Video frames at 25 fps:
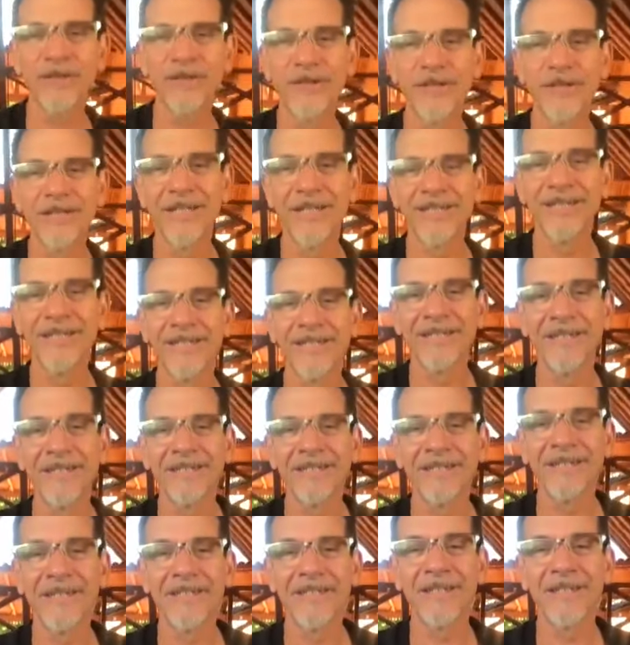to
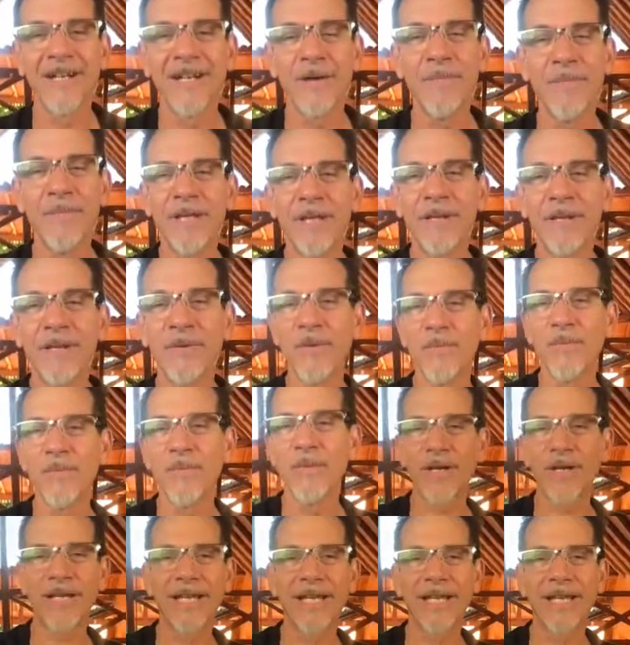come in with
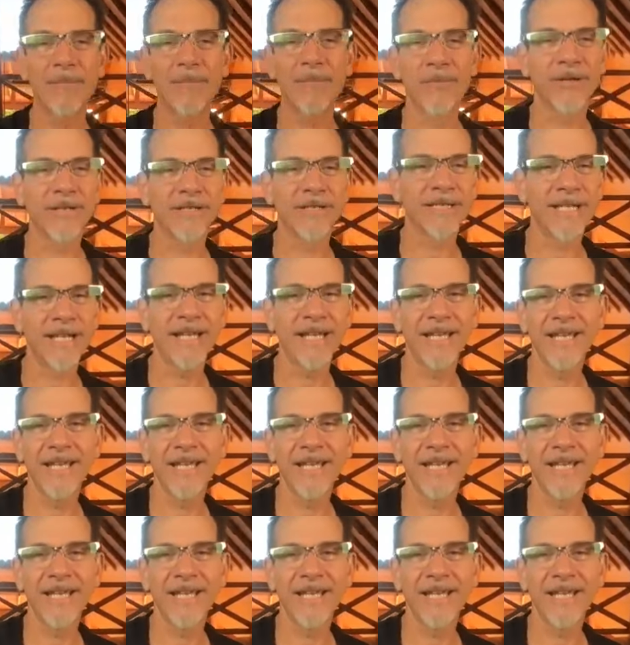more cameras.